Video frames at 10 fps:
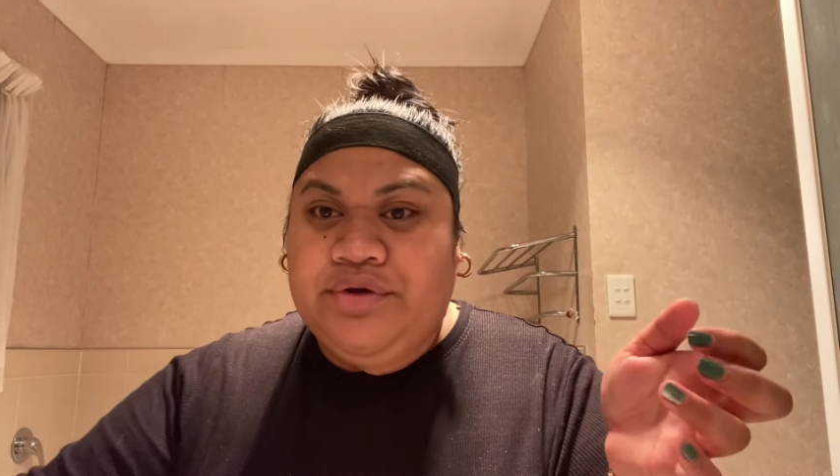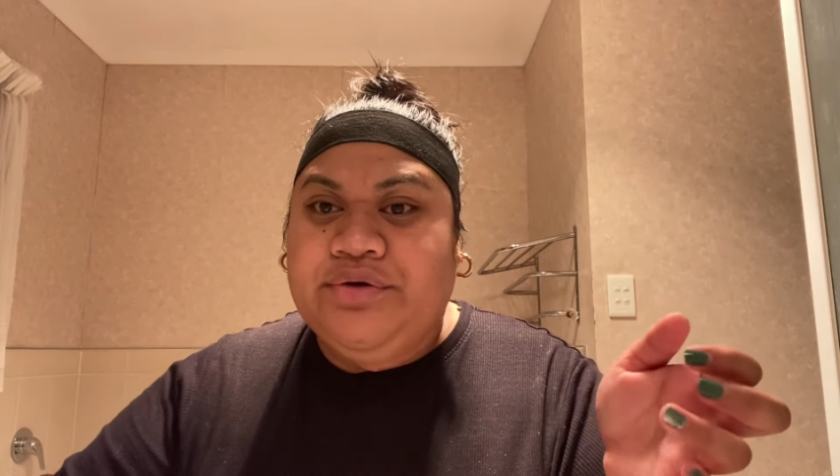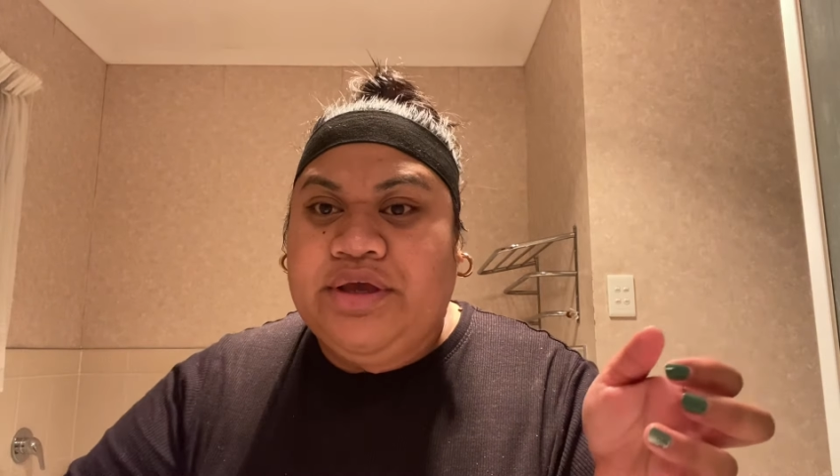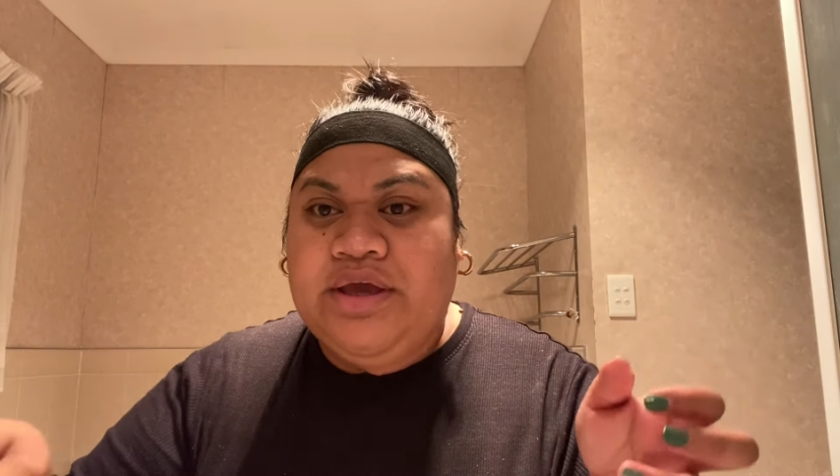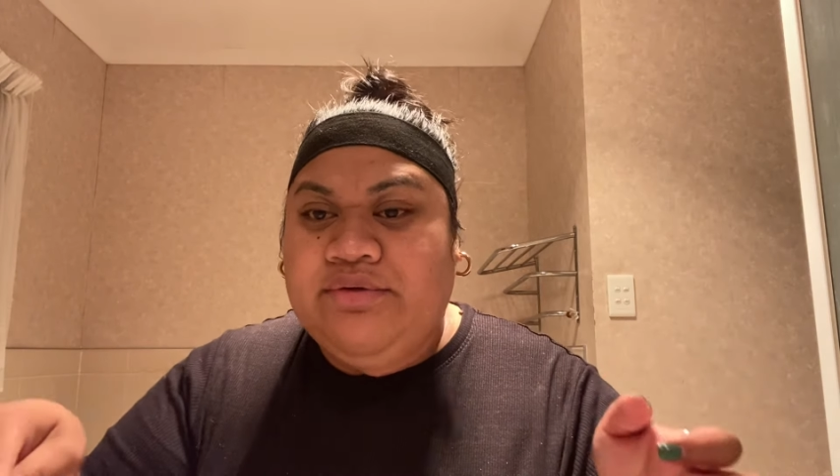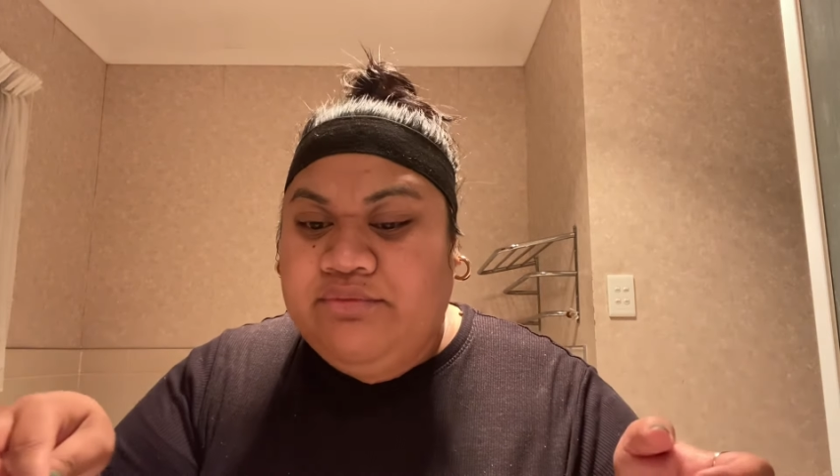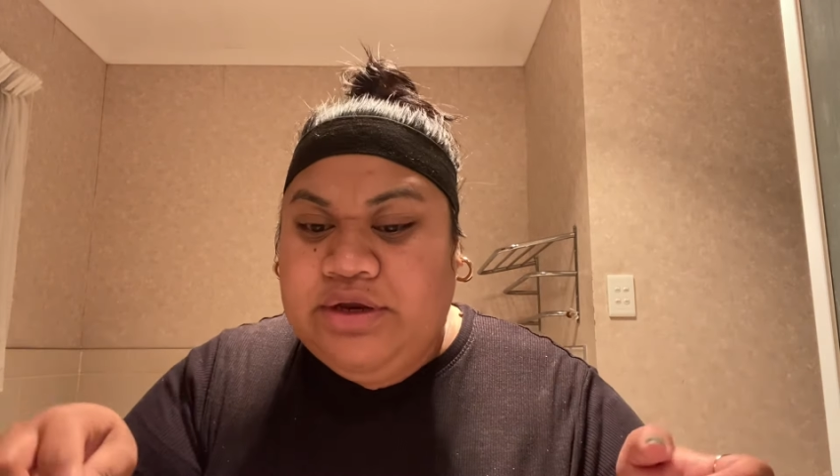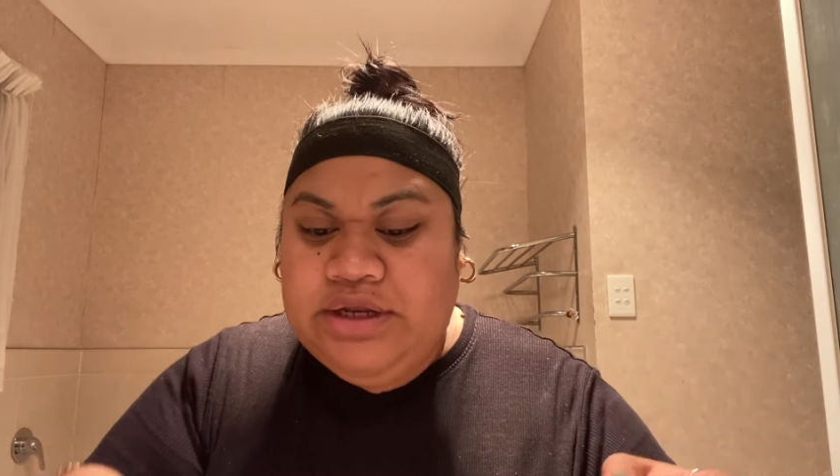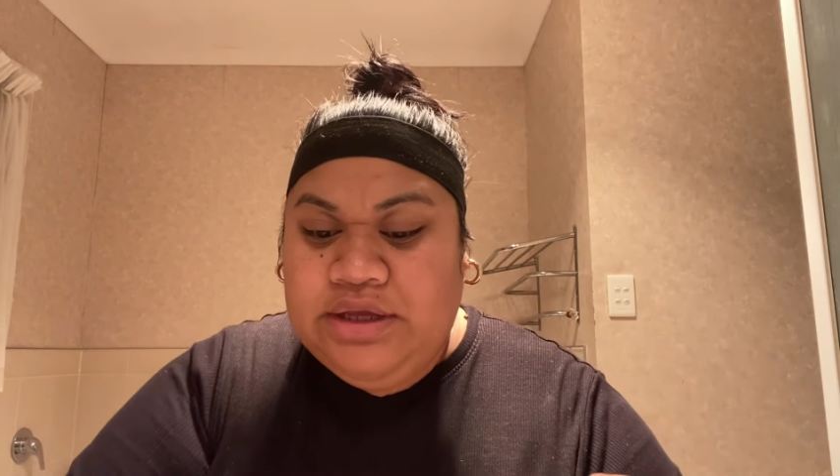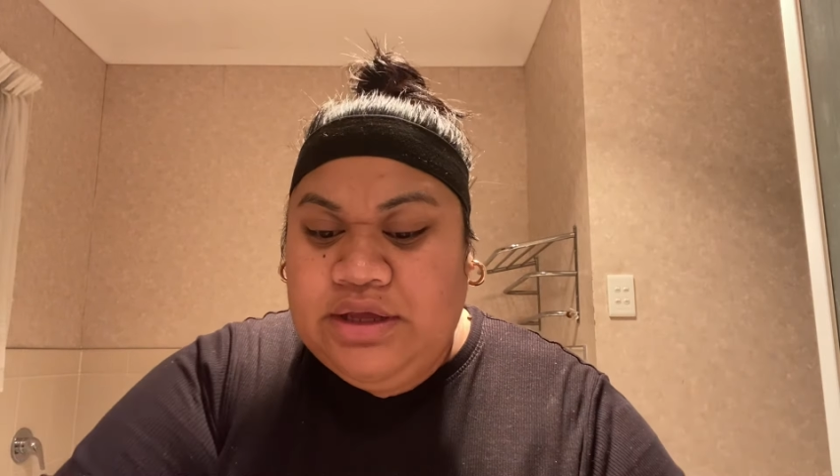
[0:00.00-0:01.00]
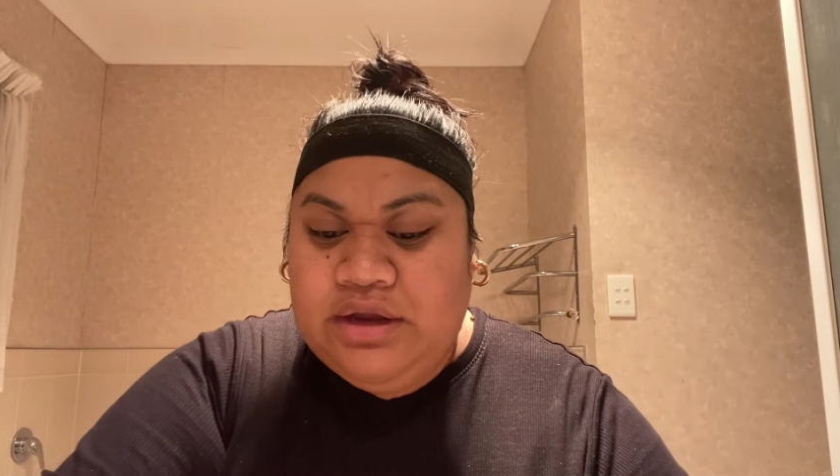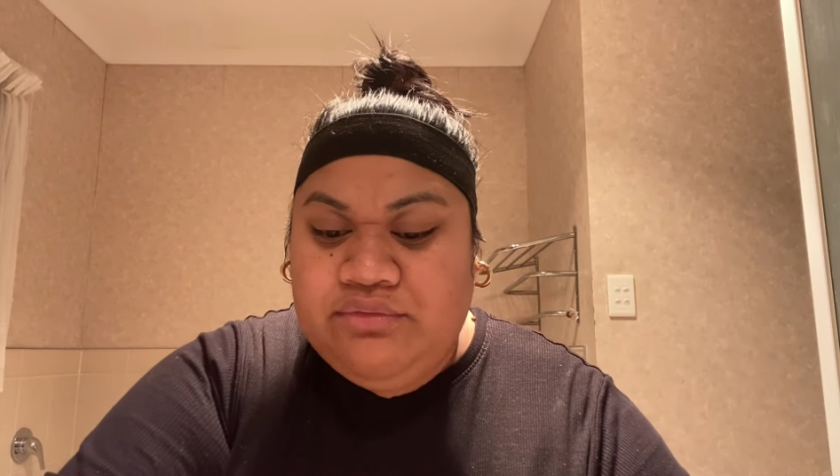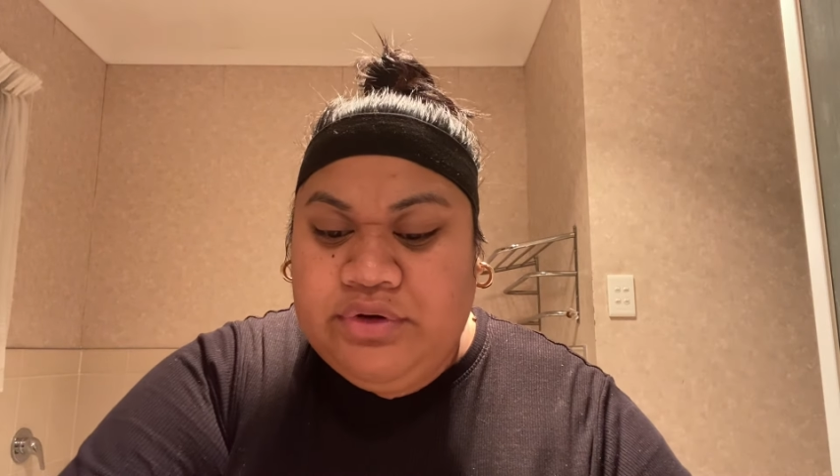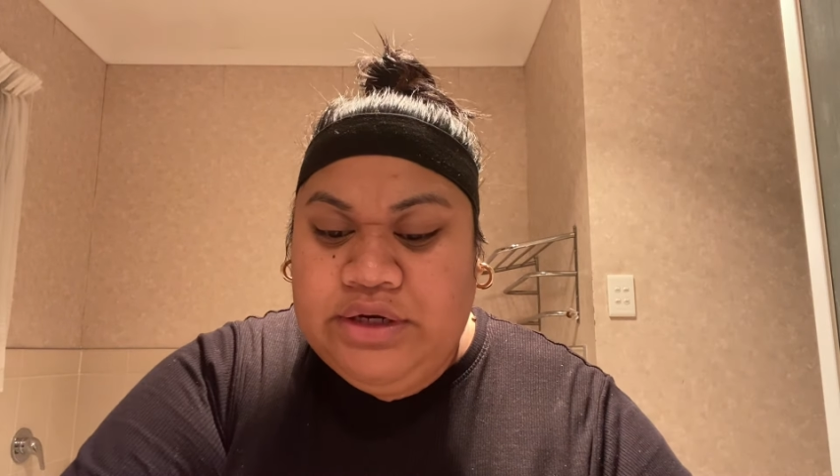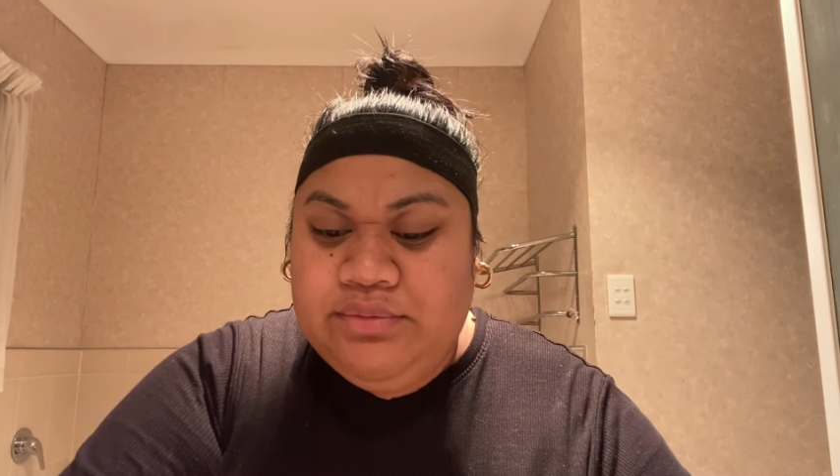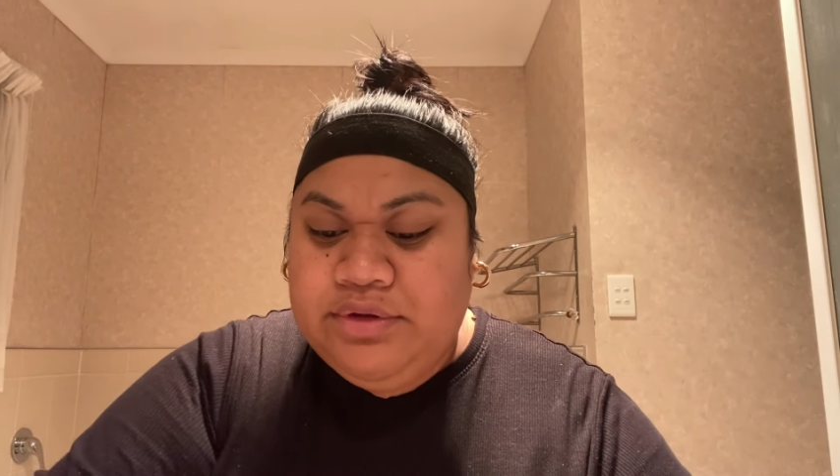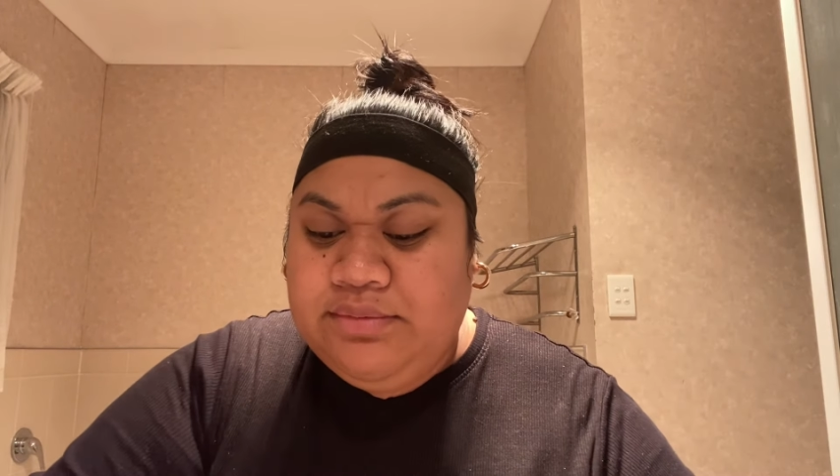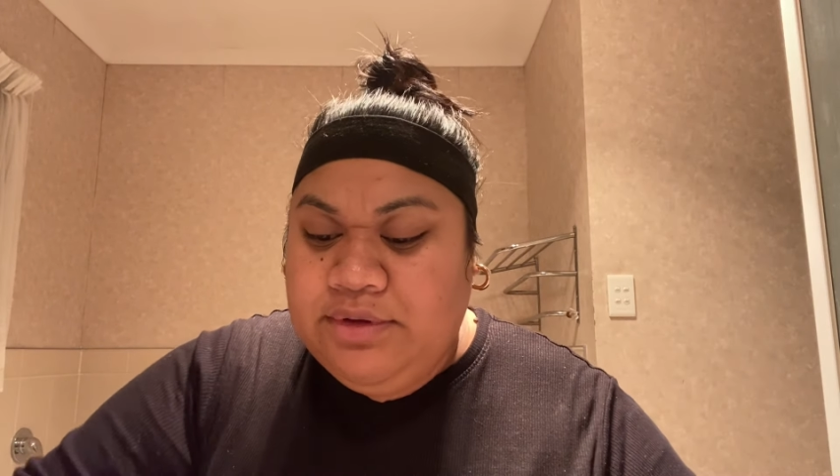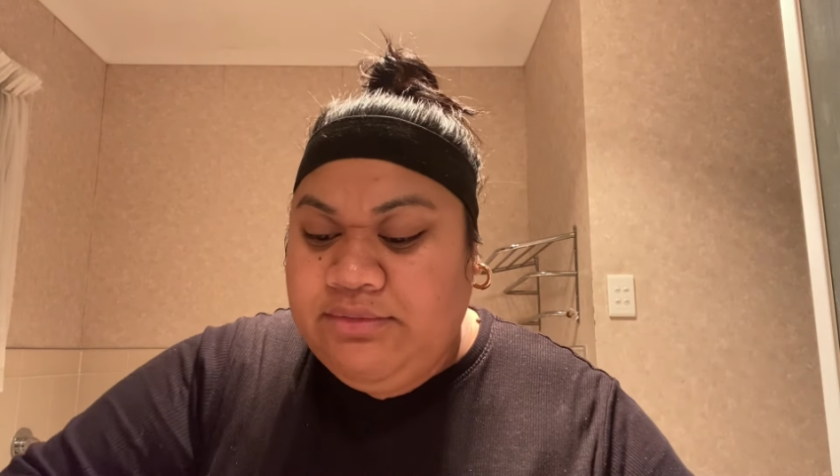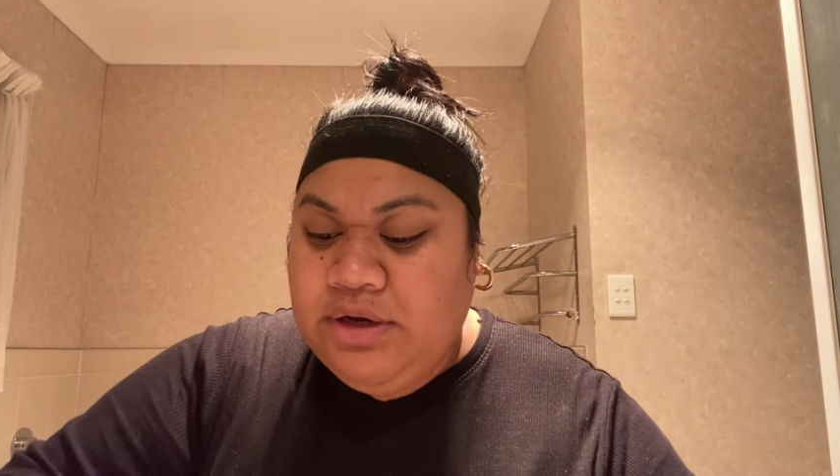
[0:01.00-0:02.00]
get ready, I'm ready with
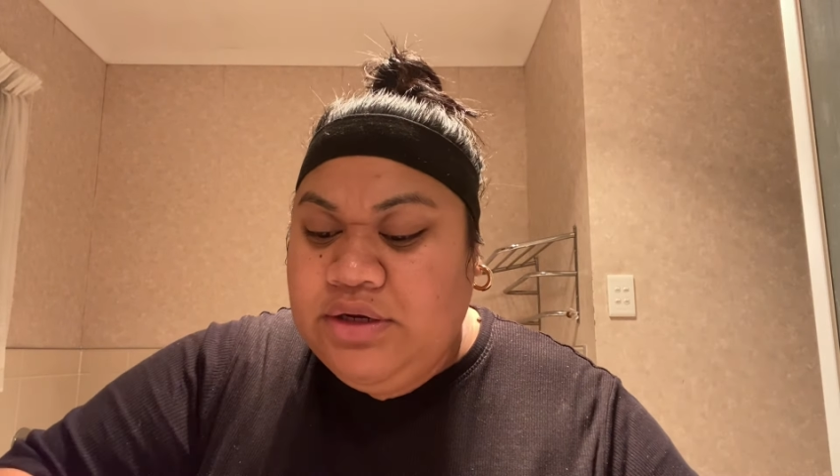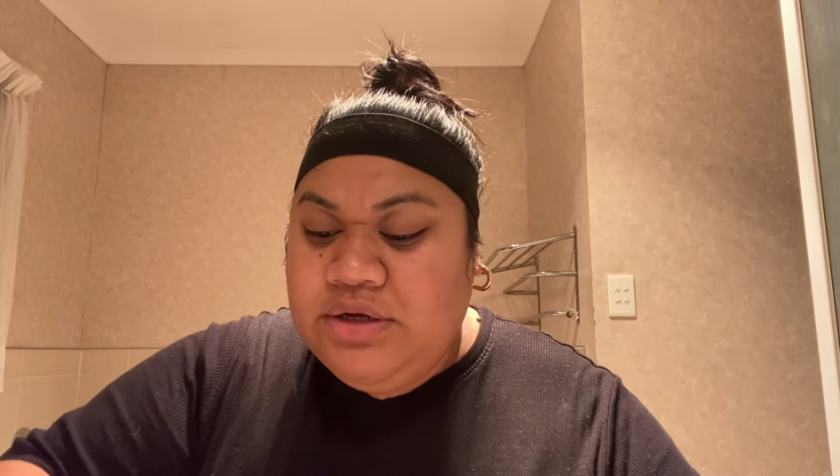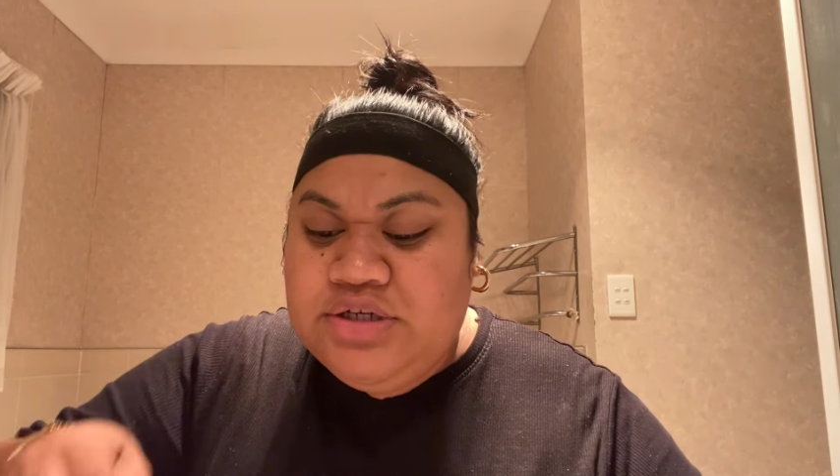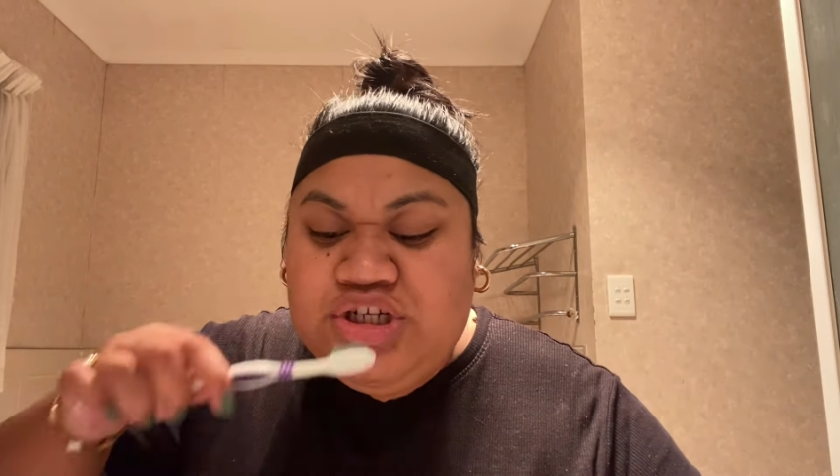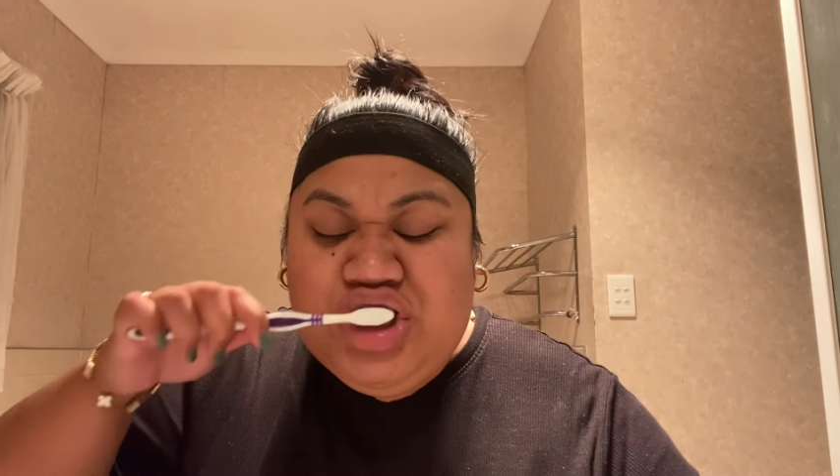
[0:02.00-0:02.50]
me right now.